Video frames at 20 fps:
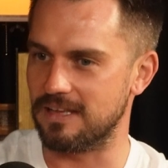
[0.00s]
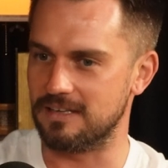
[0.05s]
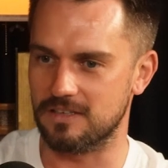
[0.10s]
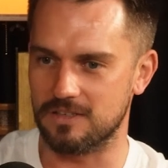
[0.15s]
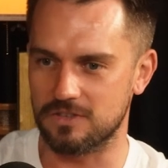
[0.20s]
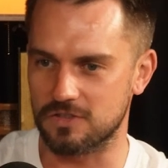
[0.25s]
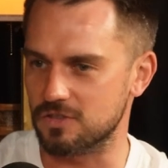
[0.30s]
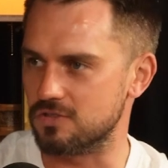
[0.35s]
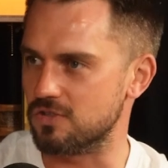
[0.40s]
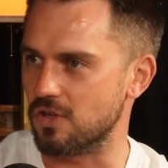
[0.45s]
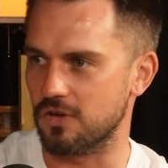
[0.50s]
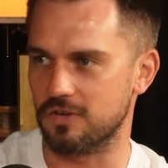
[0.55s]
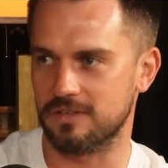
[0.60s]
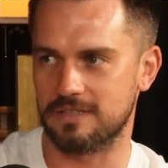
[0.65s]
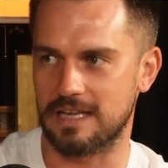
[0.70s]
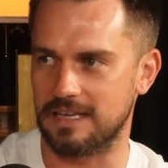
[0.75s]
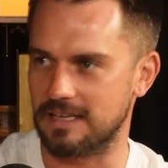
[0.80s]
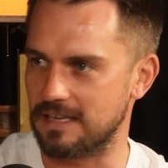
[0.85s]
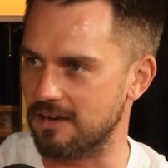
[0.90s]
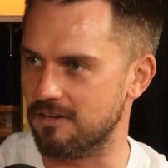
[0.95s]
that just don't
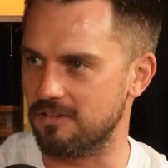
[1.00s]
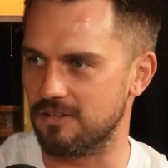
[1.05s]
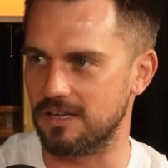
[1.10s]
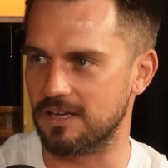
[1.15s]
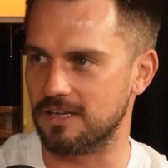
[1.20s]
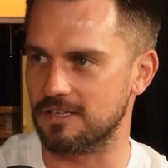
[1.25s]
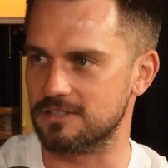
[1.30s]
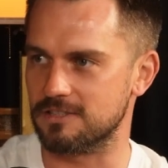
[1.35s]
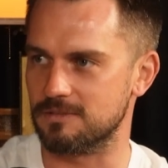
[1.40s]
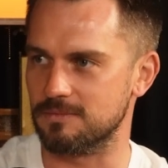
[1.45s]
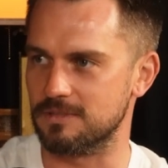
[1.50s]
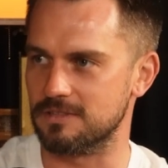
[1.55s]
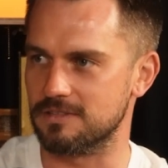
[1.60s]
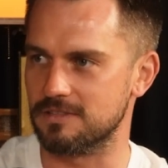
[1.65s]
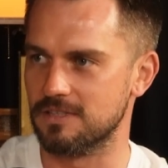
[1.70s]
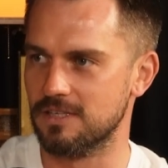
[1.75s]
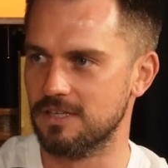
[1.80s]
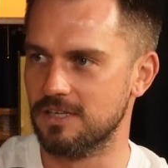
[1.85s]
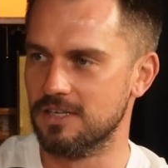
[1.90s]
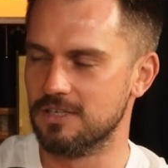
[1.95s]
take care of their customers.
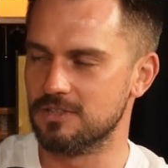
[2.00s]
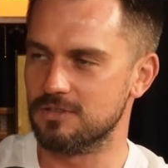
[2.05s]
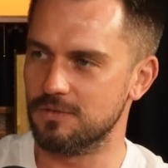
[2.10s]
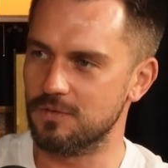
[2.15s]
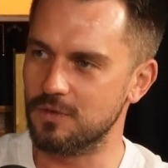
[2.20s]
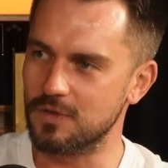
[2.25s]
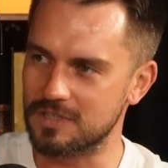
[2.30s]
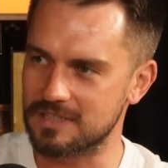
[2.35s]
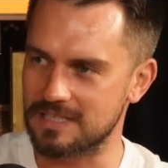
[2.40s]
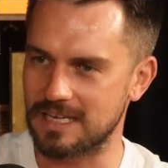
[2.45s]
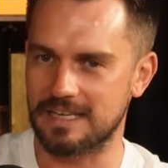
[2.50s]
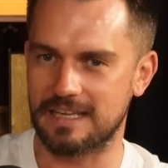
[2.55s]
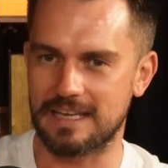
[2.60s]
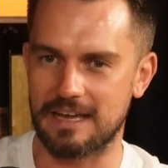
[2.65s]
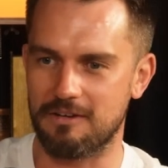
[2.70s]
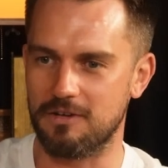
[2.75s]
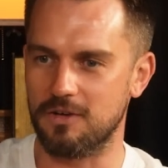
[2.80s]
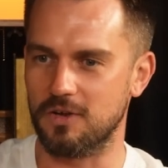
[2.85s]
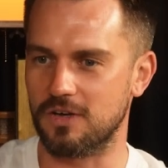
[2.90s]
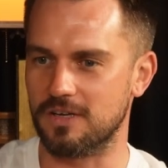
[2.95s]
Yeah. So if you can take
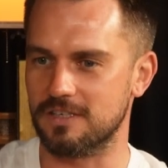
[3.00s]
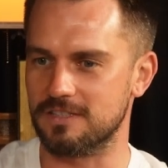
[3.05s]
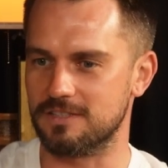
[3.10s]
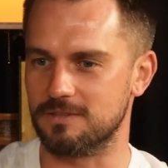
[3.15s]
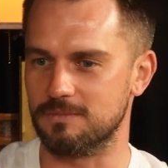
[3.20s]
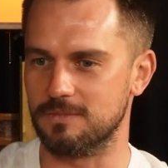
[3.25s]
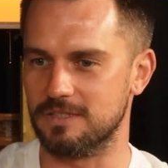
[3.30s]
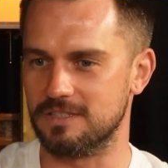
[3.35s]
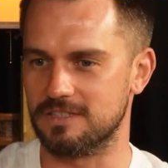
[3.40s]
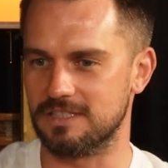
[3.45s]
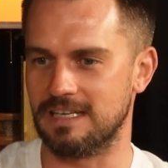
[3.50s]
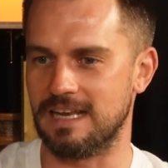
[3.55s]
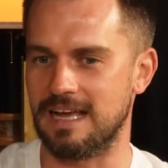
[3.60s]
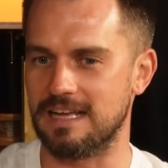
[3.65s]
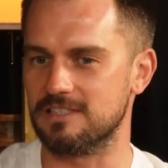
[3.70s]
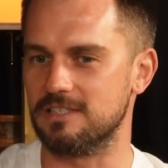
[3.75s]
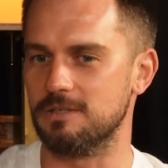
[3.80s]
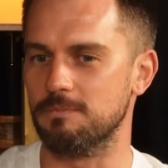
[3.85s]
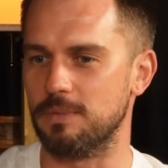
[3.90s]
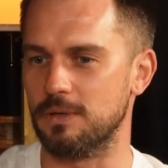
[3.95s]
care of your customers and
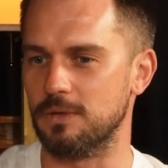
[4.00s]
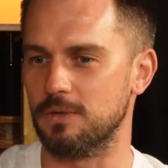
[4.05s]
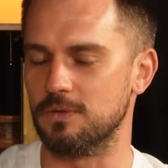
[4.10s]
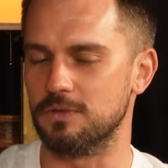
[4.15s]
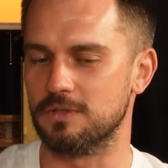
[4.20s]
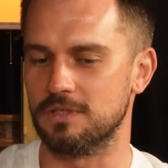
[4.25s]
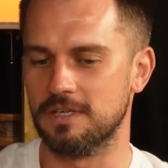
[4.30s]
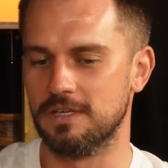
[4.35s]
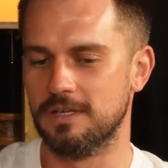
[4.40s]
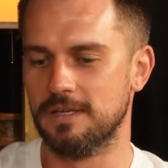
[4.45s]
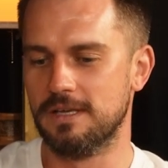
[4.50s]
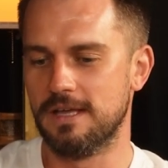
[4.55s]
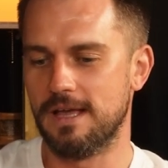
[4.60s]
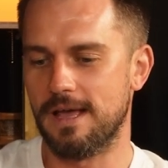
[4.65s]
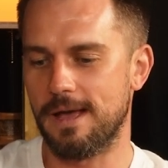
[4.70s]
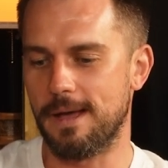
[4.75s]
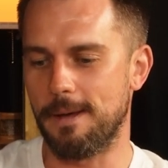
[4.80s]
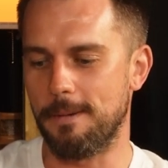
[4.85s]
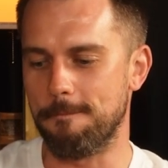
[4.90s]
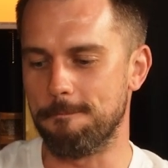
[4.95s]
actually build
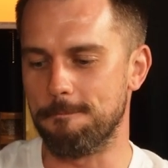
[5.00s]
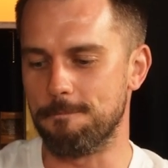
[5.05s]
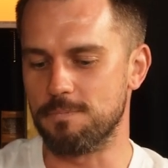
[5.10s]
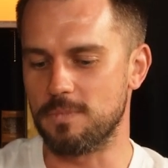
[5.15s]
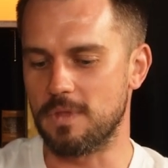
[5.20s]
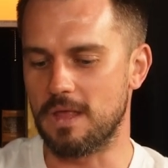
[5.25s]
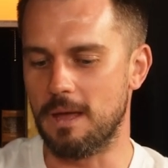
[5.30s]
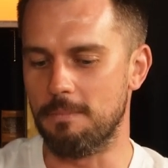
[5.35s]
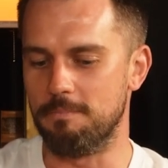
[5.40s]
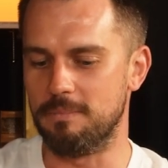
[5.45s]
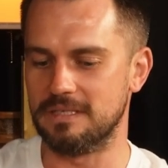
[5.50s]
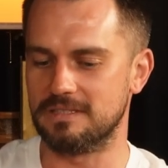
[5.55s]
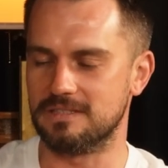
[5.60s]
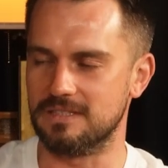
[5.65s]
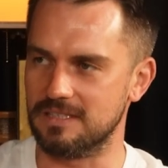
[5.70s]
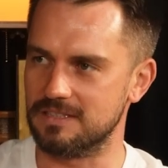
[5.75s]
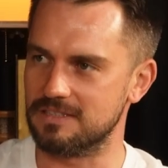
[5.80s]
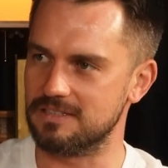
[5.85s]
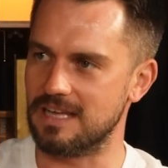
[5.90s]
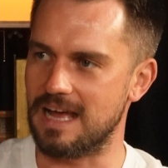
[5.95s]
a
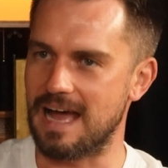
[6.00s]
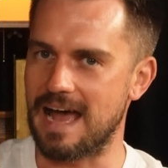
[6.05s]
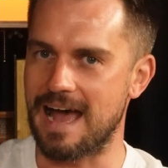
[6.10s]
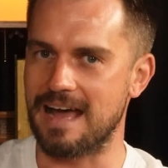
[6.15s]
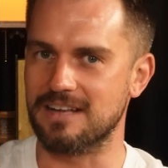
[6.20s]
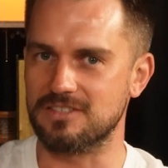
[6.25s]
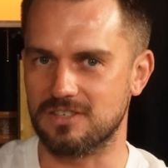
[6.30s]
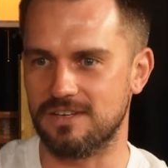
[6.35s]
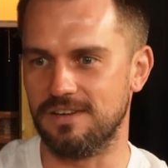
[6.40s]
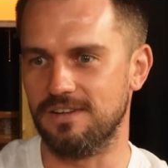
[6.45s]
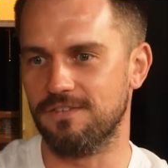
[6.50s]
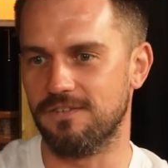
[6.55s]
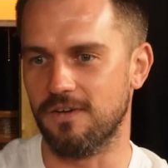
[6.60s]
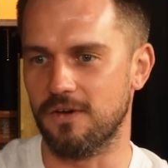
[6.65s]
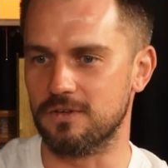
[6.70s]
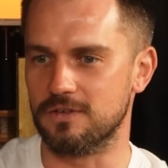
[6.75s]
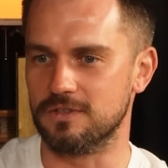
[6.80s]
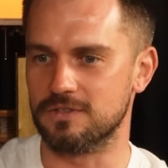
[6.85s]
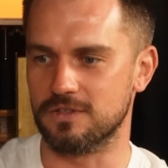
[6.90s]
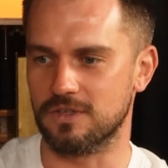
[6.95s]
business that actually
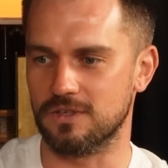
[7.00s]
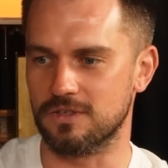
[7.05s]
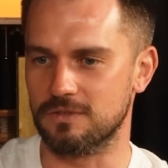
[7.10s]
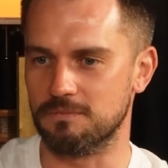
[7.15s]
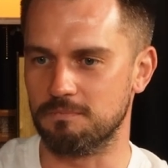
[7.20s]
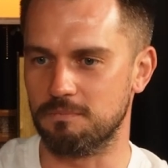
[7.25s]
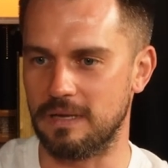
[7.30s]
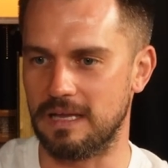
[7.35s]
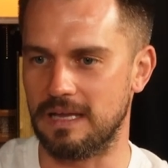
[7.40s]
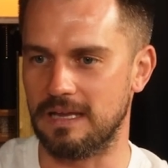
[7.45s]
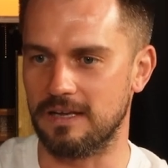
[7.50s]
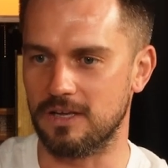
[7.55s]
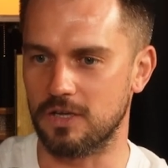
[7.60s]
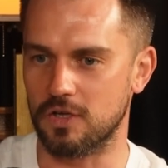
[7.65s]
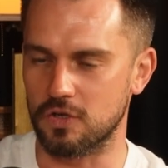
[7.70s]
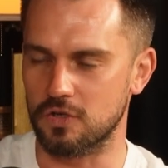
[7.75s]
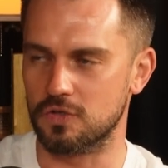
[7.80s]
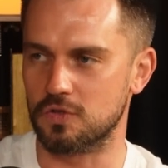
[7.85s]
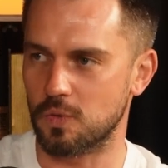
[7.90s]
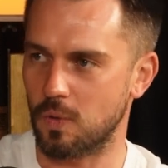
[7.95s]
focus on being
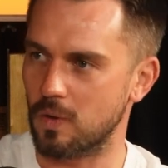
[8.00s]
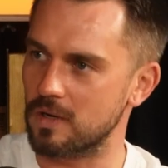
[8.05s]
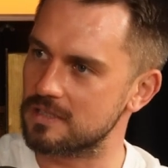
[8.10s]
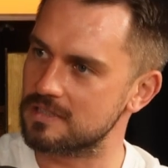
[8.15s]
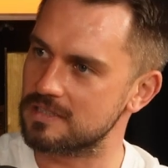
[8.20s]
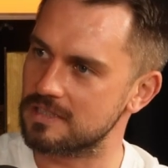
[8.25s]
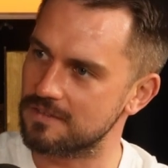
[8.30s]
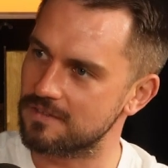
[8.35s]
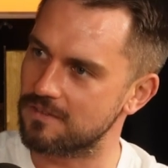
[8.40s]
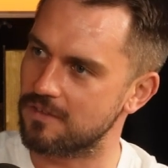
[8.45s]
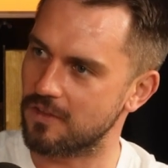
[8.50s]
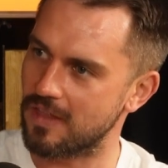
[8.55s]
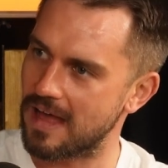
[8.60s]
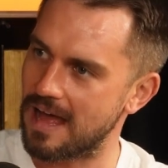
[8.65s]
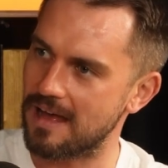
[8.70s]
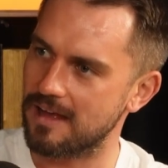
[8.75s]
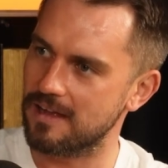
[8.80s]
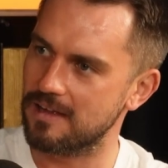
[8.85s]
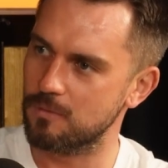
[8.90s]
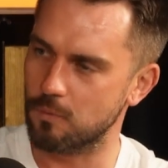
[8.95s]
good quality for
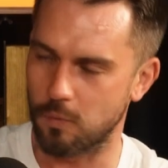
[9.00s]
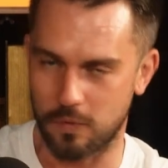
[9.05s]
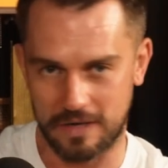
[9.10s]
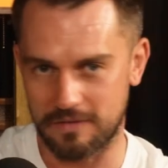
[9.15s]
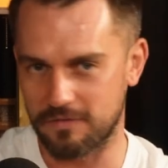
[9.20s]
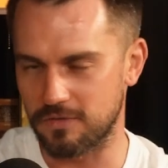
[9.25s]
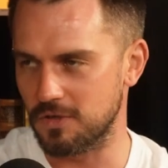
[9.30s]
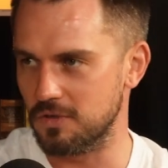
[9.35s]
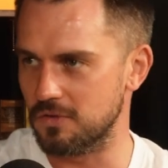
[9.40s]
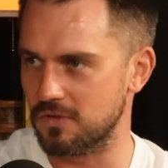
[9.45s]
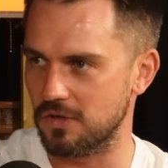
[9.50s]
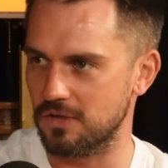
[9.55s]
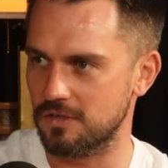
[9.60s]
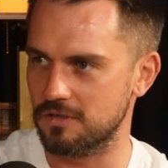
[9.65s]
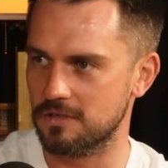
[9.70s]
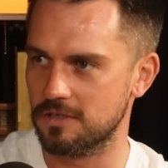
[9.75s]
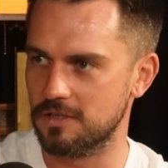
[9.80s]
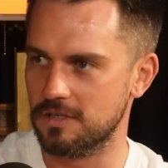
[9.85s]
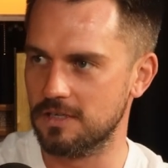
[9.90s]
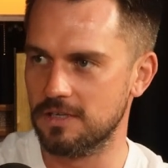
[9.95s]
that, whatever you do,
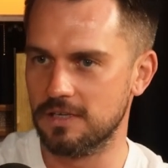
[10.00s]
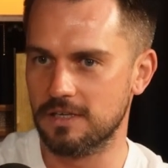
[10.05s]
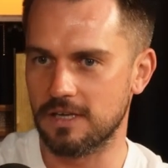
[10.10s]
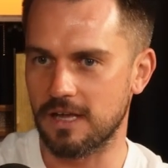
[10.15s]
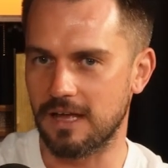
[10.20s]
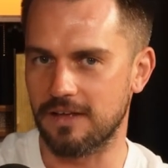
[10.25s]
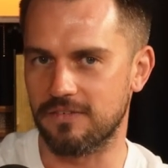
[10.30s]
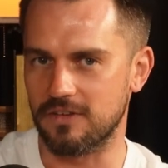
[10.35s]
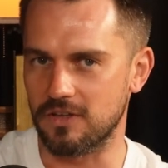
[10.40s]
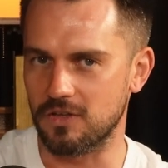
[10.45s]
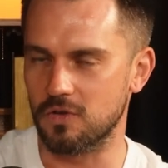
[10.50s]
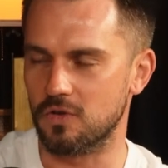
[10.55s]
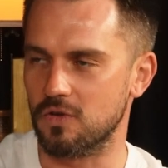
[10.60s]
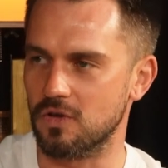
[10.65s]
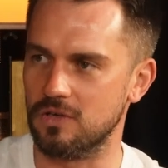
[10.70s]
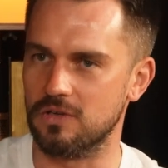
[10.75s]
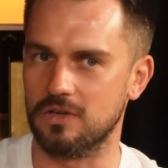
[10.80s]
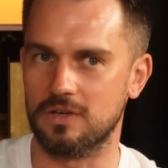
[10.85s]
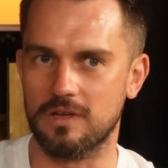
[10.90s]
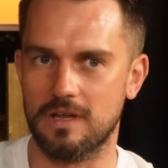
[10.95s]
I think you
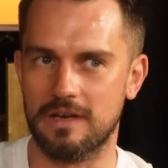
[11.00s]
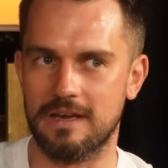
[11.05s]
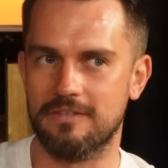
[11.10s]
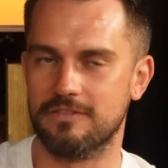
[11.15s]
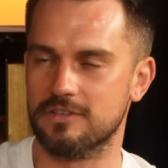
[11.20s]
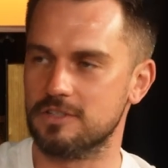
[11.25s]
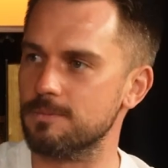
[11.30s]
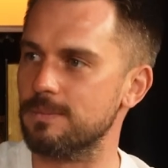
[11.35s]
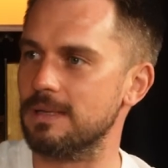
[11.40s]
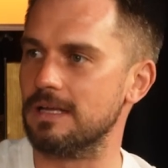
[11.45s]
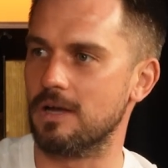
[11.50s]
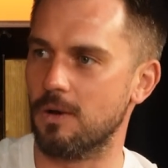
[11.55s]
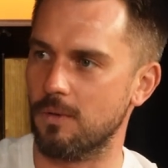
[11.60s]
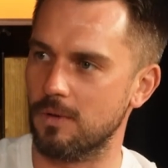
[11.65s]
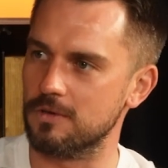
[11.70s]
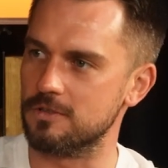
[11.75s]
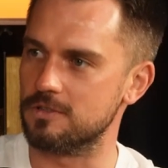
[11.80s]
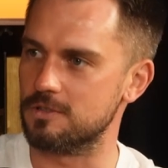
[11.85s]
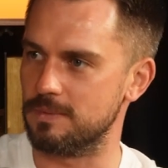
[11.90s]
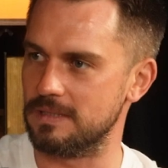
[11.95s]
can inevitably go
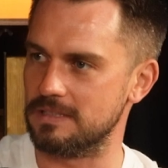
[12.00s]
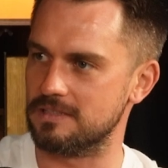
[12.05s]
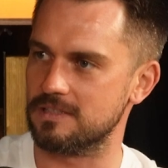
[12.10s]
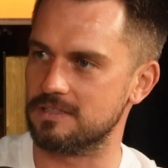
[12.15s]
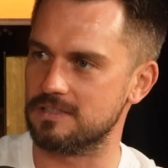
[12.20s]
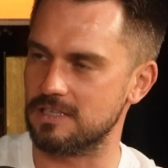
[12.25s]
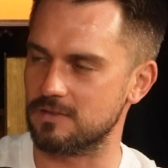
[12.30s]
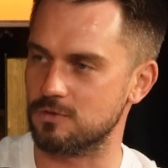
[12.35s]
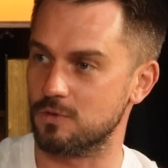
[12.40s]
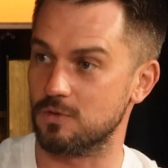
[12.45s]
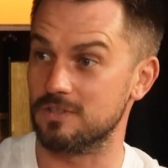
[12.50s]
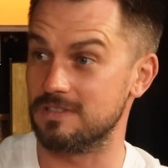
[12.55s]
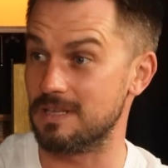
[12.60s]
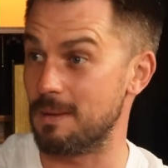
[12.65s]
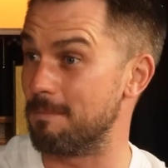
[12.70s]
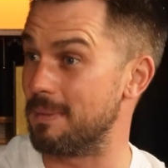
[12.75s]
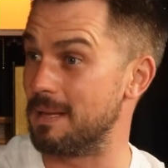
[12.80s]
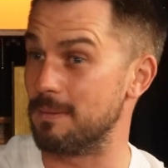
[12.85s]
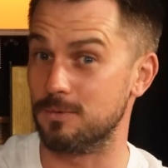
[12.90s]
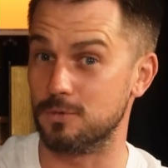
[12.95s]
on to be successful because
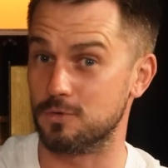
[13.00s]
then people